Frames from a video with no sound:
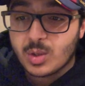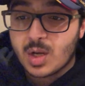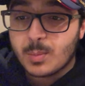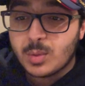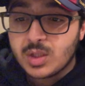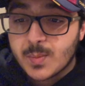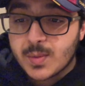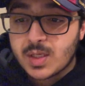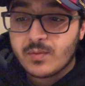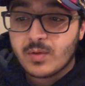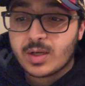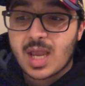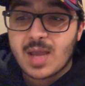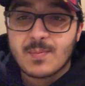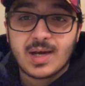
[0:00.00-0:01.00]
Now, Mundo Deportivo
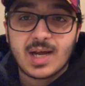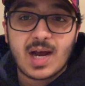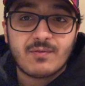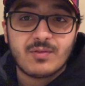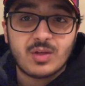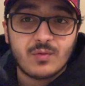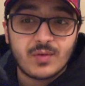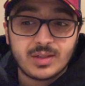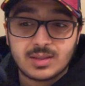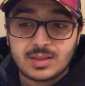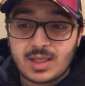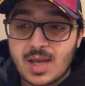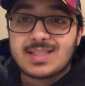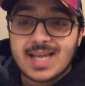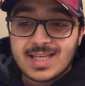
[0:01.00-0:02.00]
came out after the Juventus
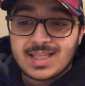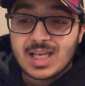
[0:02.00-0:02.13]
game saying